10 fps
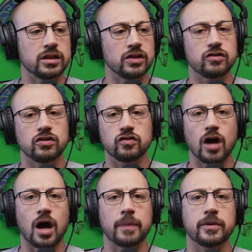to
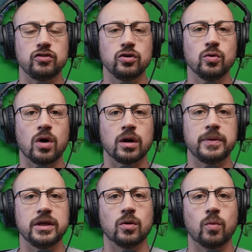stop because you want to be
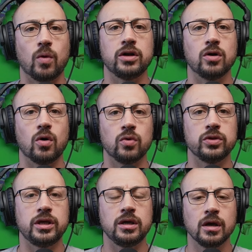the one and
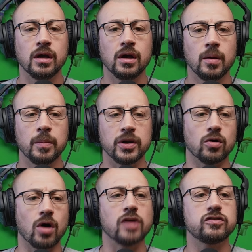only. But you're
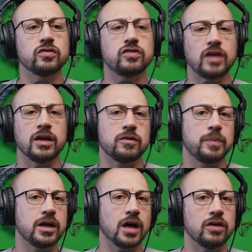also saying it's
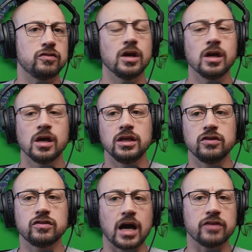because these
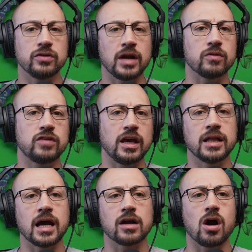guys are now taking
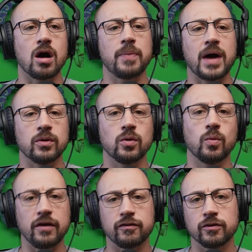that compound away
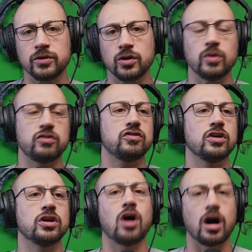from you, which is going to
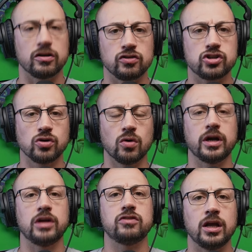cause a
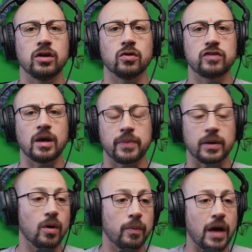shortage in Ozempic. Well,
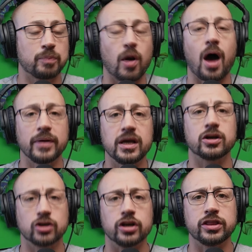that's probably a
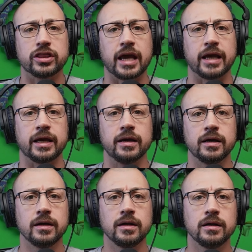good thing.
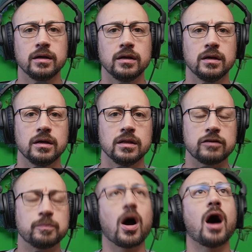That's
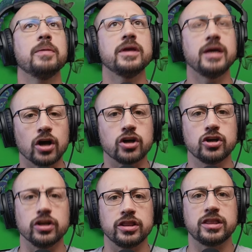probably a
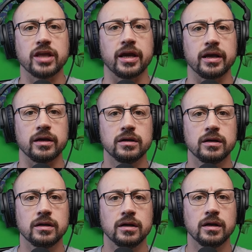good thing,
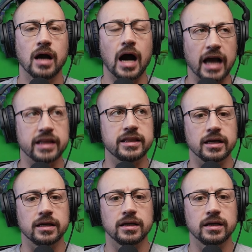I think.